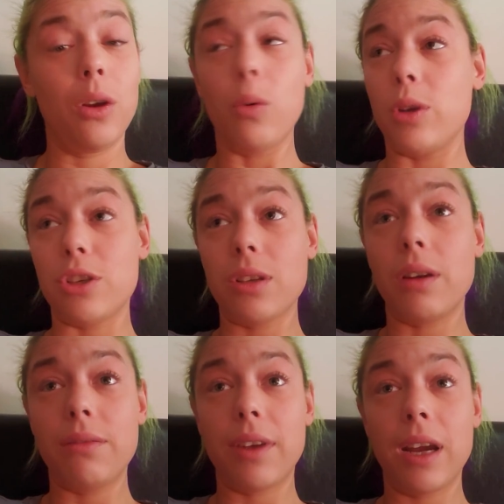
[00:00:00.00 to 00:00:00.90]
which is
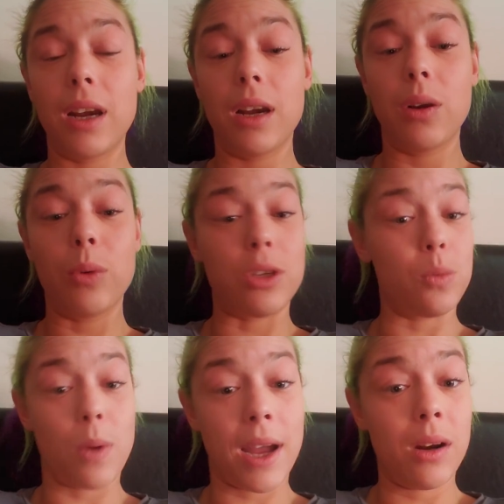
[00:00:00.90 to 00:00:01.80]
unfair. Which is
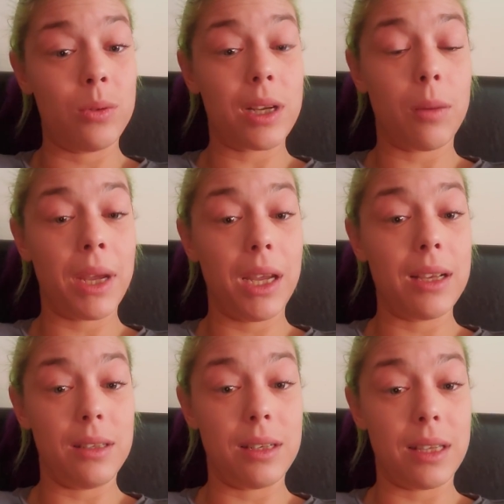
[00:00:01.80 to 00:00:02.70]
why I don't tell my
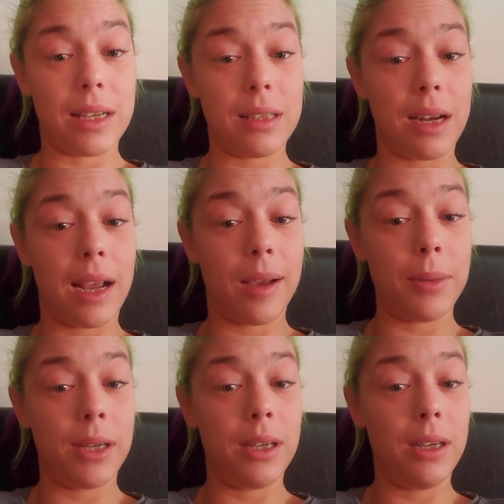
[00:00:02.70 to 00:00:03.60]
kids that that's going to
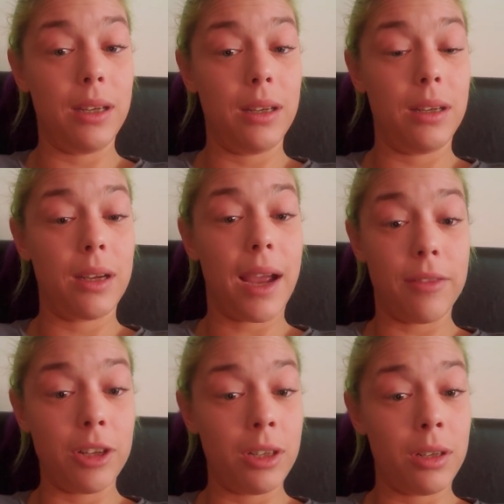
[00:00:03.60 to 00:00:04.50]
happen
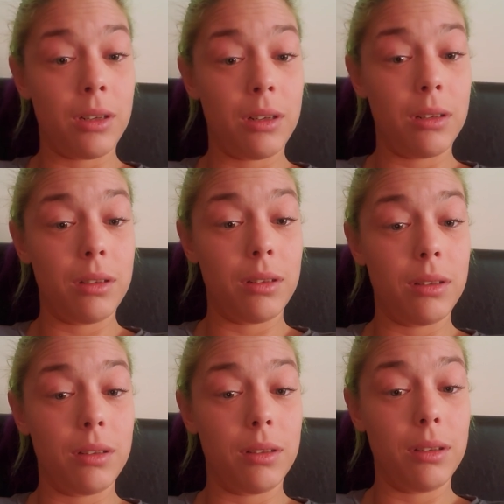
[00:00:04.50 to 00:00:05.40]
ever.
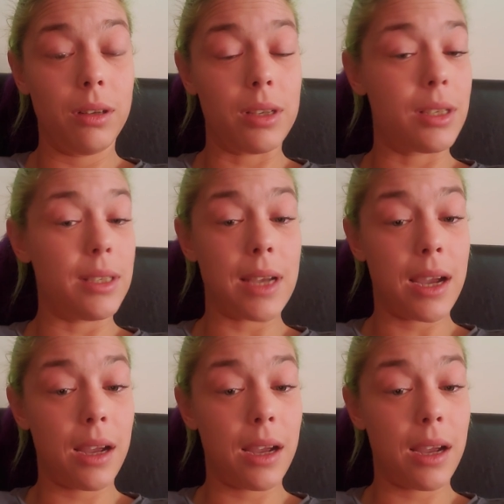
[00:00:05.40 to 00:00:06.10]
Because it's not.